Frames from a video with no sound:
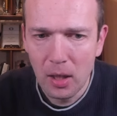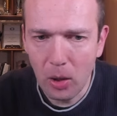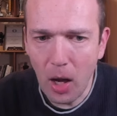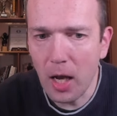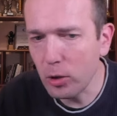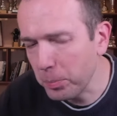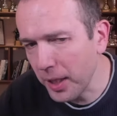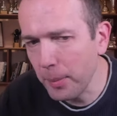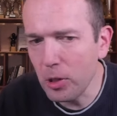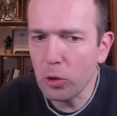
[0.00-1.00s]
I could
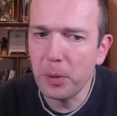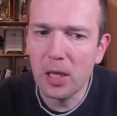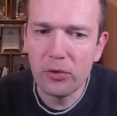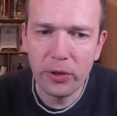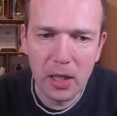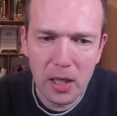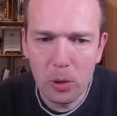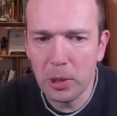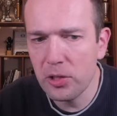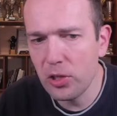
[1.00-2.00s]
play bishop e3,
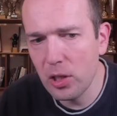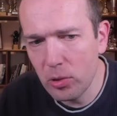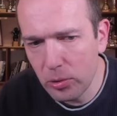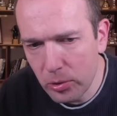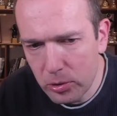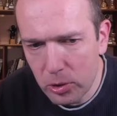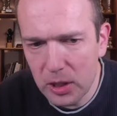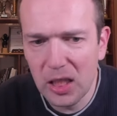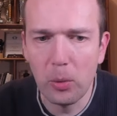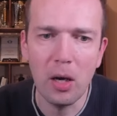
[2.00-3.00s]
queen c2, rook
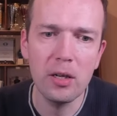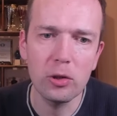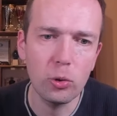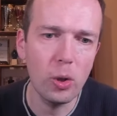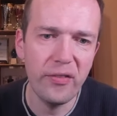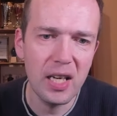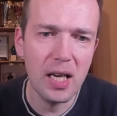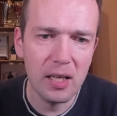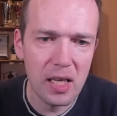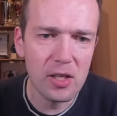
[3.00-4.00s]
d1, and toy with the
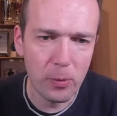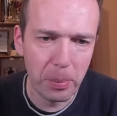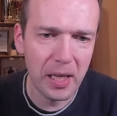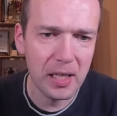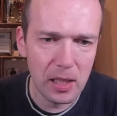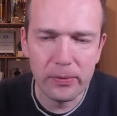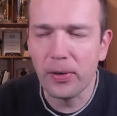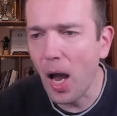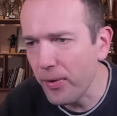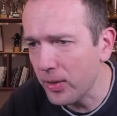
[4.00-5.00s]
idea of playing
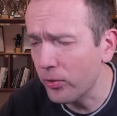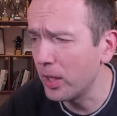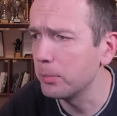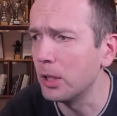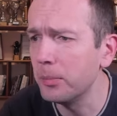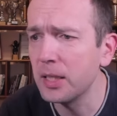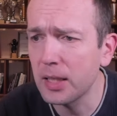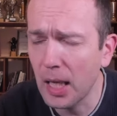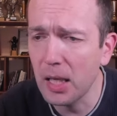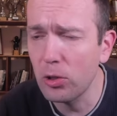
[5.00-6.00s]
d5 at the right moment,
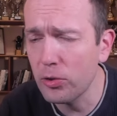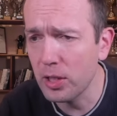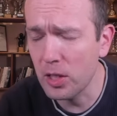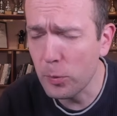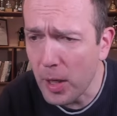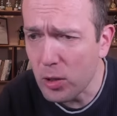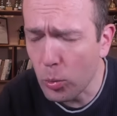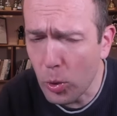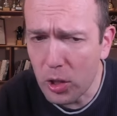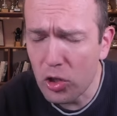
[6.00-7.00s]
again using the space
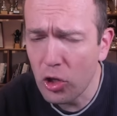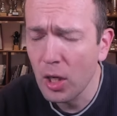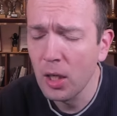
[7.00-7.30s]
advantage.